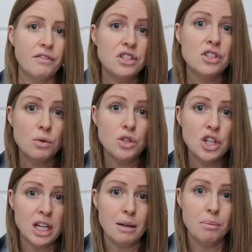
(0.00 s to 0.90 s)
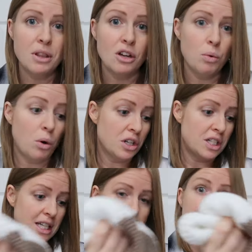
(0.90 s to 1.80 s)
for so cheap, the
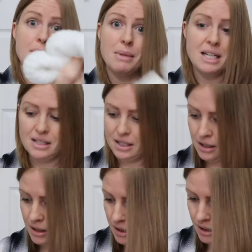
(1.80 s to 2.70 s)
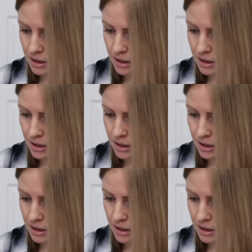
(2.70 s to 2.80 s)
quality is amazing.